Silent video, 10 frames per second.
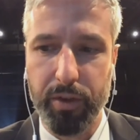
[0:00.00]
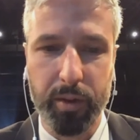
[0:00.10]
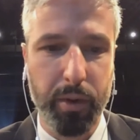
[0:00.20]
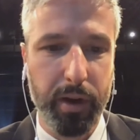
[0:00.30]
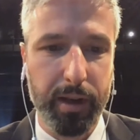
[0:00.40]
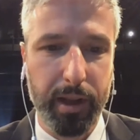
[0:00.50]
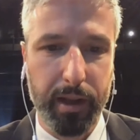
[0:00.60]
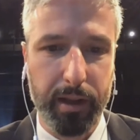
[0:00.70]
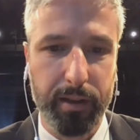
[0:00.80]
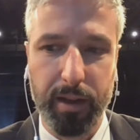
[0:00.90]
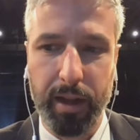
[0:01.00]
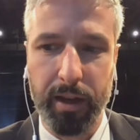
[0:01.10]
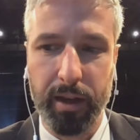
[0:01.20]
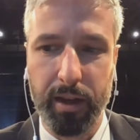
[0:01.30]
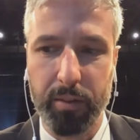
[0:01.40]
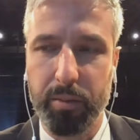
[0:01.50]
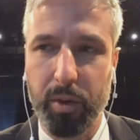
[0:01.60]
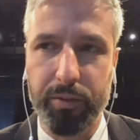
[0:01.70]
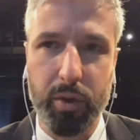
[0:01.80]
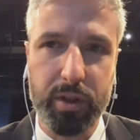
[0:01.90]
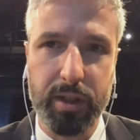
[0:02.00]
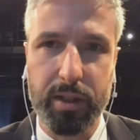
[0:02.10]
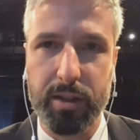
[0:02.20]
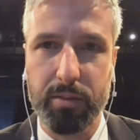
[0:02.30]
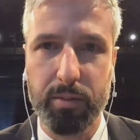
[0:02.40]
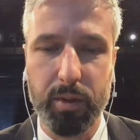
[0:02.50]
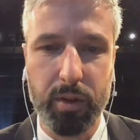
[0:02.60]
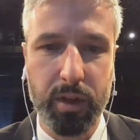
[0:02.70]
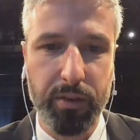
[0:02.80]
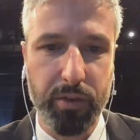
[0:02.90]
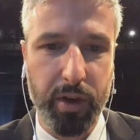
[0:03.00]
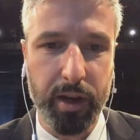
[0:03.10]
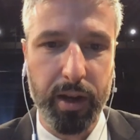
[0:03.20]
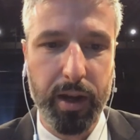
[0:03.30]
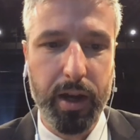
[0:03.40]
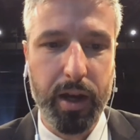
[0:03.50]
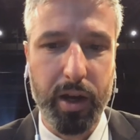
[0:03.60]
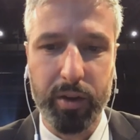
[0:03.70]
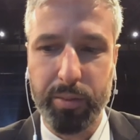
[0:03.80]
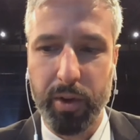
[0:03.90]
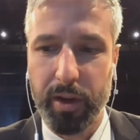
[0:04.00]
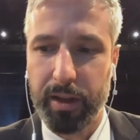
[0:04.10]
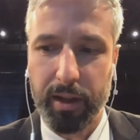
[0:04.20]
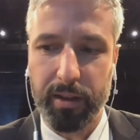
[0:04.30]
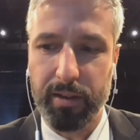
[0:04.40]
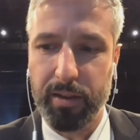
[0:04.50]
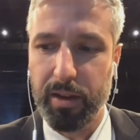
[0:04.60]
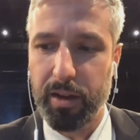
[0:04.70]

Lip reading: politics, and of course it's different how the politics